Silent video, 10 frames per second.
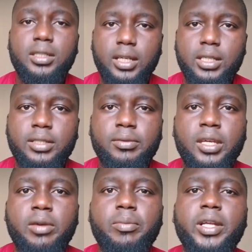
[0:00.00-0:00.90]
Yes,
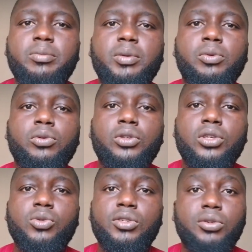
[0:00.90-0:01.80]
many people
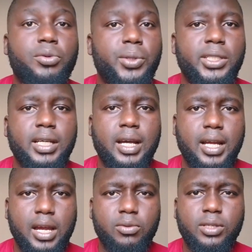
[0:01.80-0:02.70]
just want to create
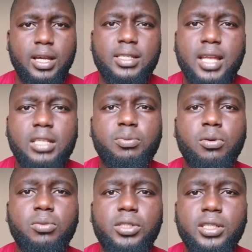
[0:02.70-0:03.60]
accounts and start
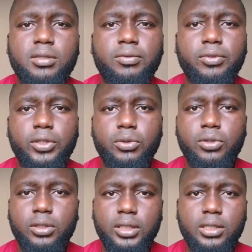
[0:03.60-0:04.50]
publishing
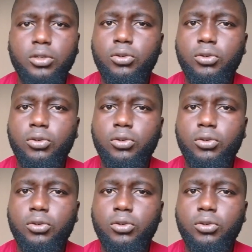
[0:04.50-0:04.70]
videos on it.